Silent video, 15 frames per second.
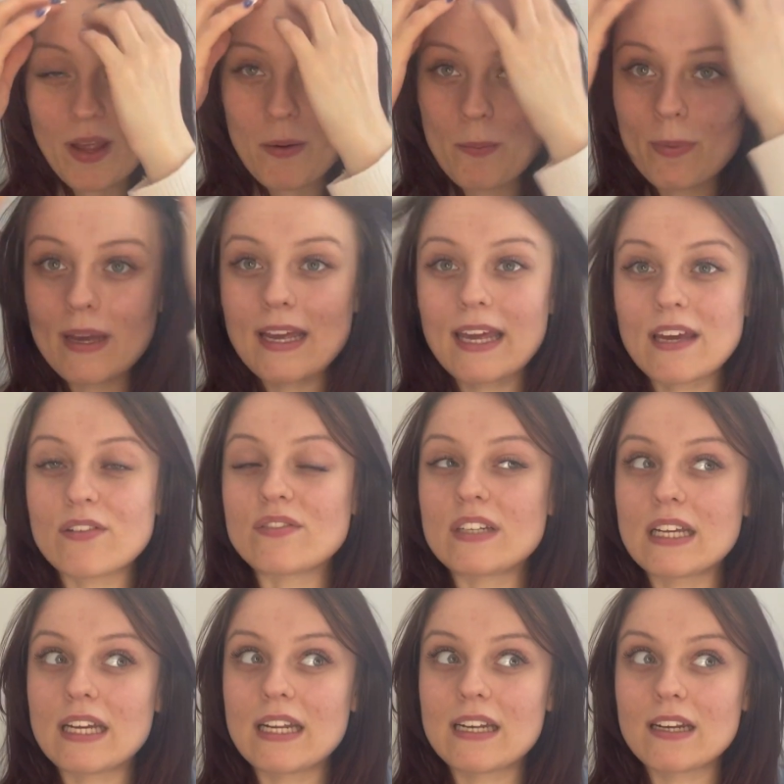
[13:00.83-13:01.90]
been
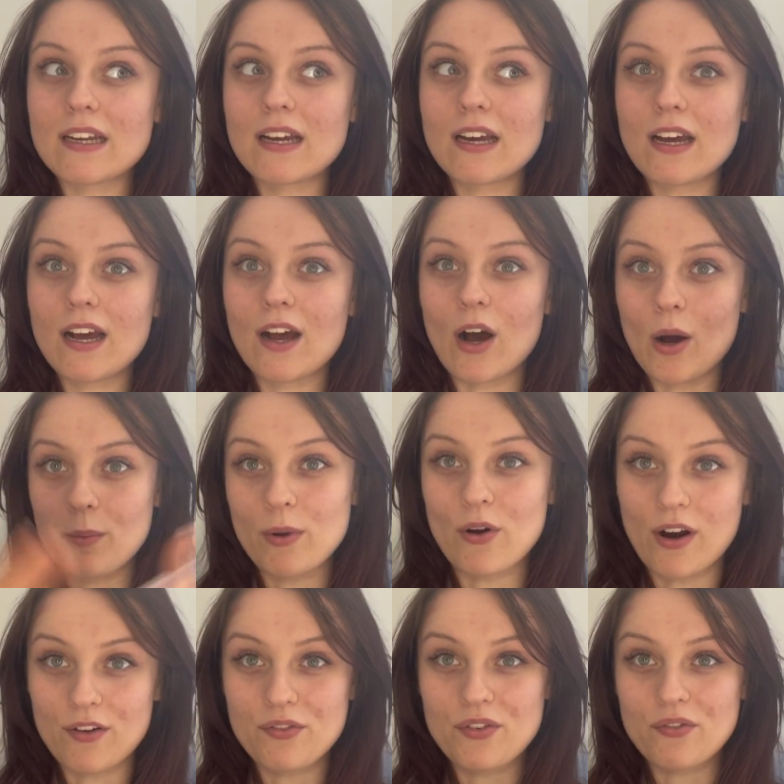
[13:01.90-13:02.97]
gifted a
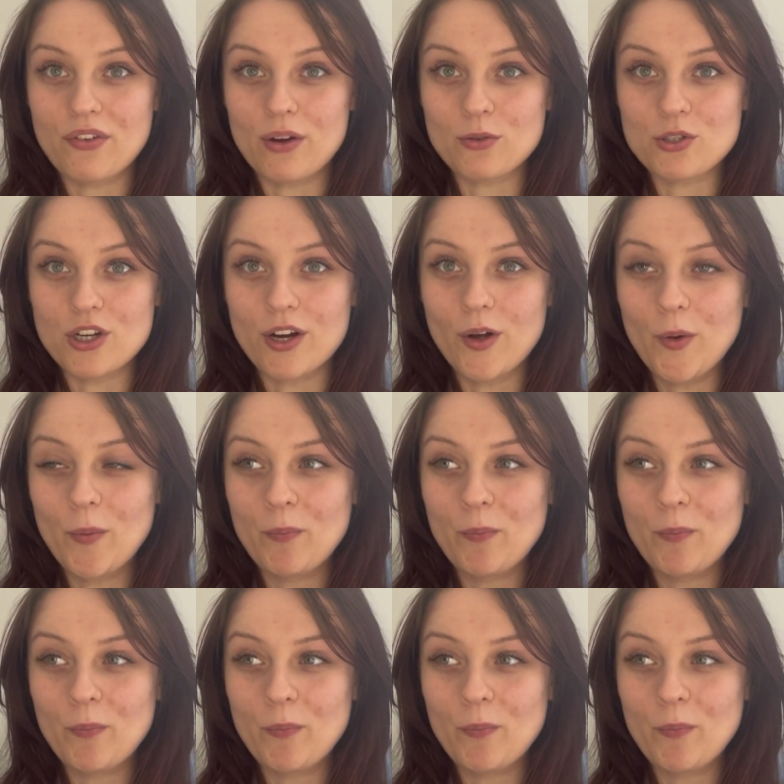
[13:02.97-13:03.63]
Hobbycraft voucher.